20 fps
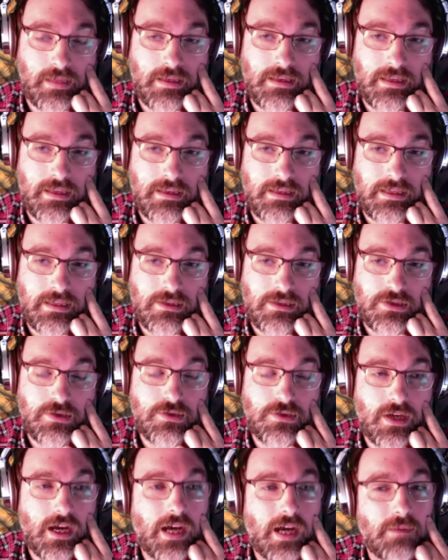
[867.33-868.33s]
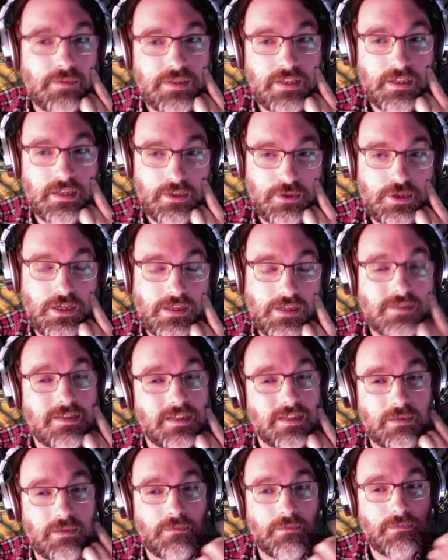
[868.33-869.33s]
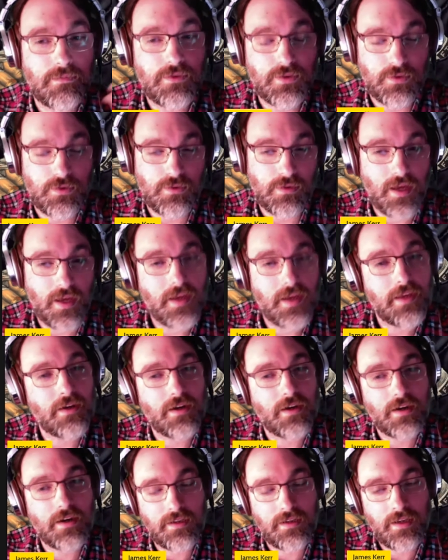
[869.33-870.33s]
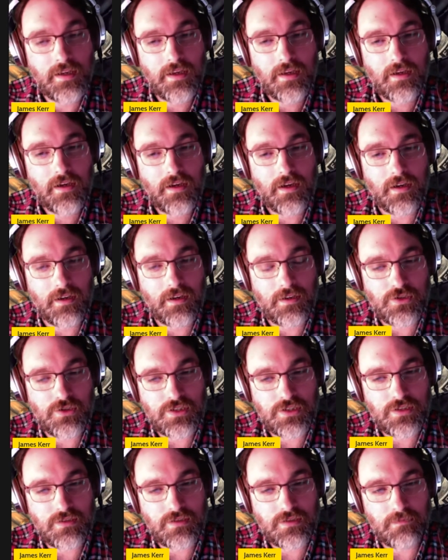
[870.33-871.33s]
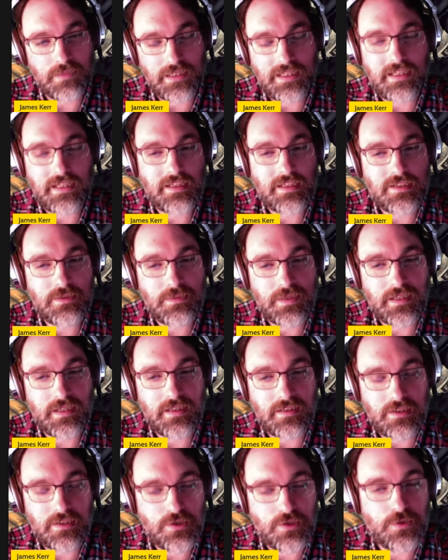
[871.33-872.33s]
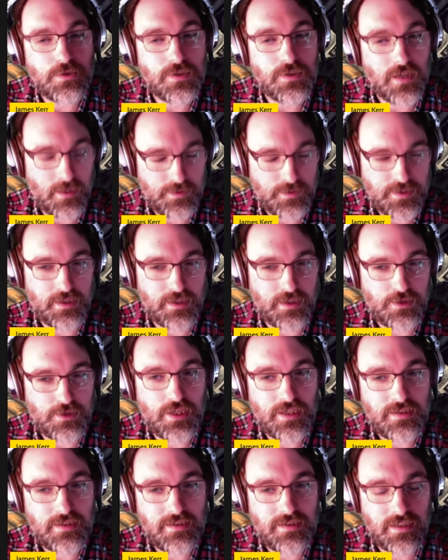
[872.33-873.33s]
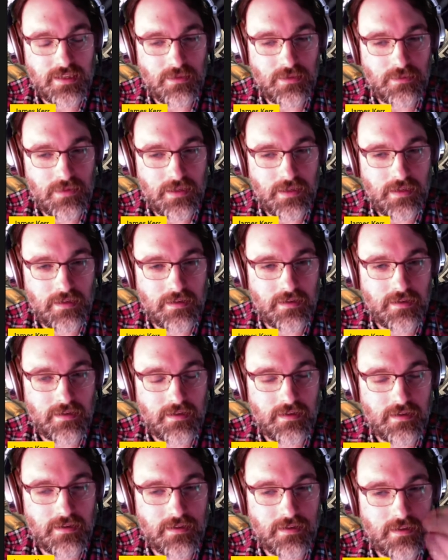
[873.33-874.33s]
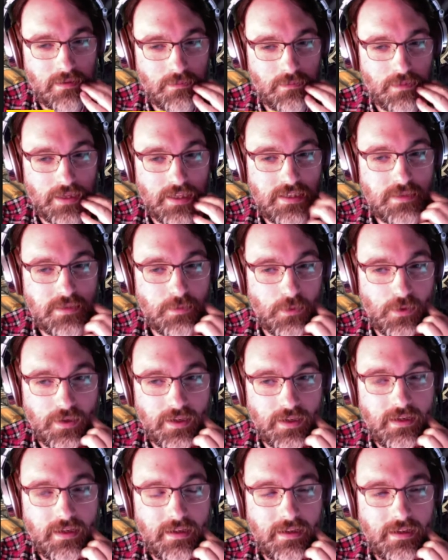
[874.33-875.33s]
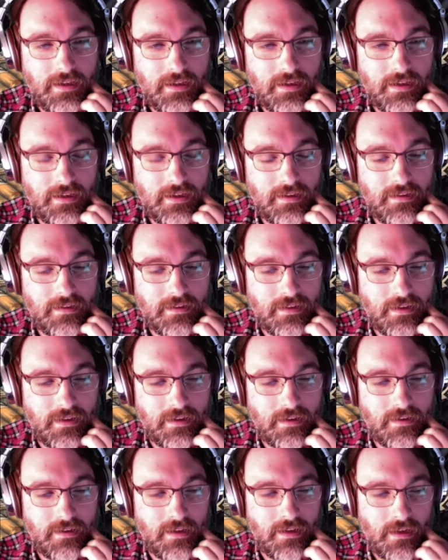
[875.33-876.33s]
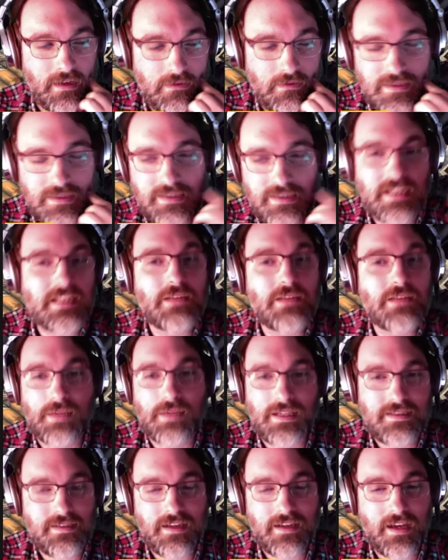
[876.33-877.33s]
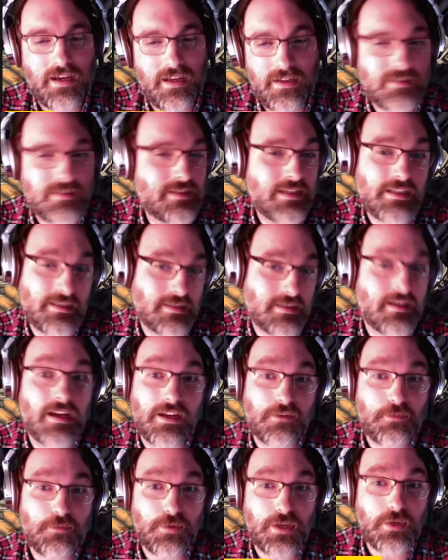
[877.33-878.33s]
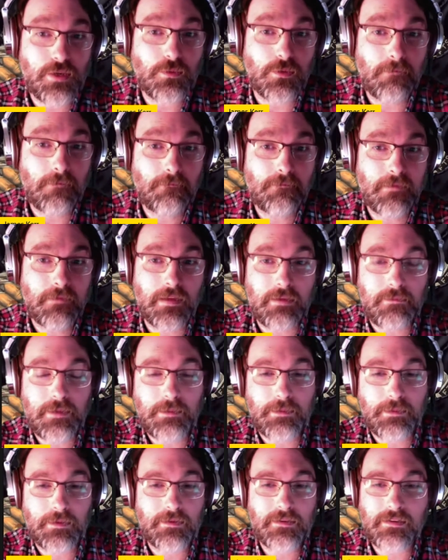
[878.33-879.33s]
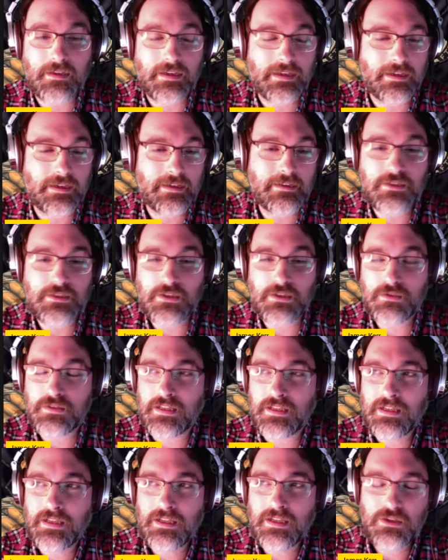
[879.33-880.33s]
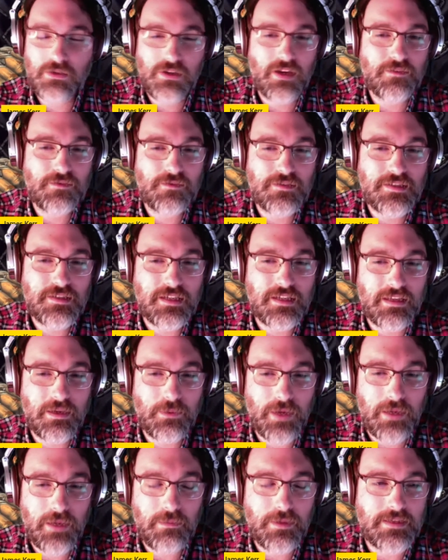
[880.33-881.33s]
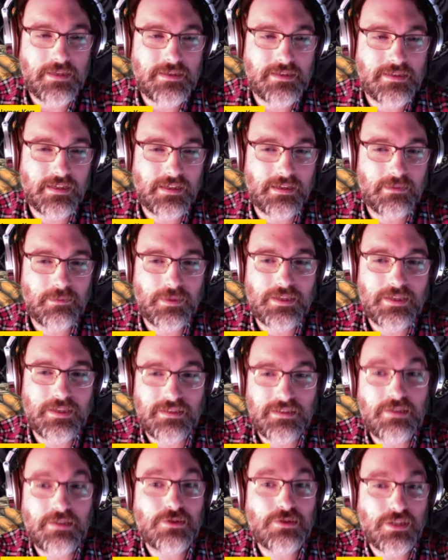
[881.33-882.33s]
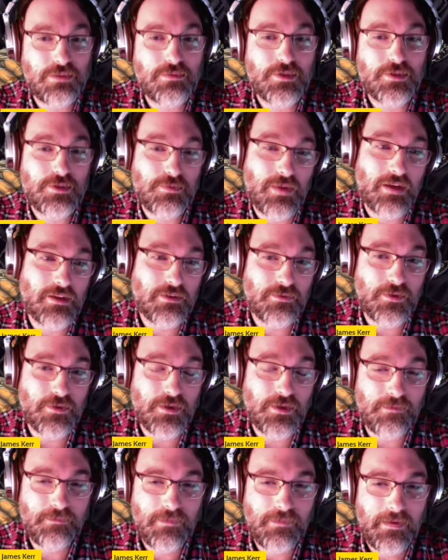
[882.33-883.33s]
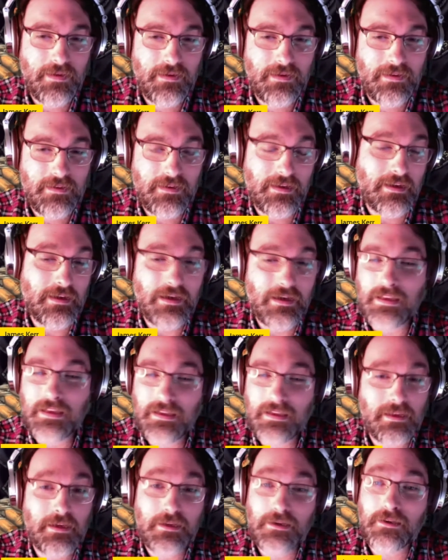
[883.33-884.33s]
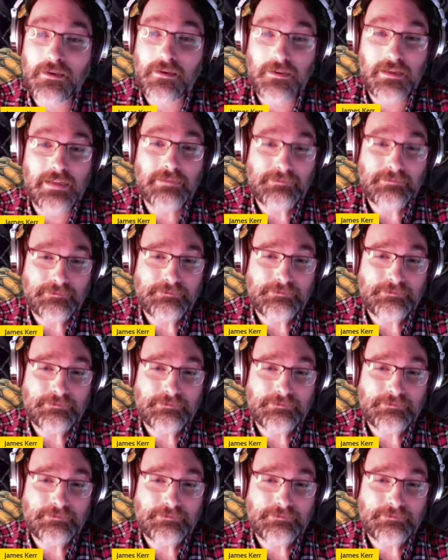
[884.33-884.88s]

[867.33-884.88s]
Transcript: that the two cops that are chasing him through Lionheart are just bleed into being the two cops that are chasing him in uh, in Bloodsport, and uh, and see them as a kind see it as a kind of prequel. And people uh, don't don't often see it that way, but it's uh but it's an interesting perspective on it. Yeah, I, I like Lionheart a lot.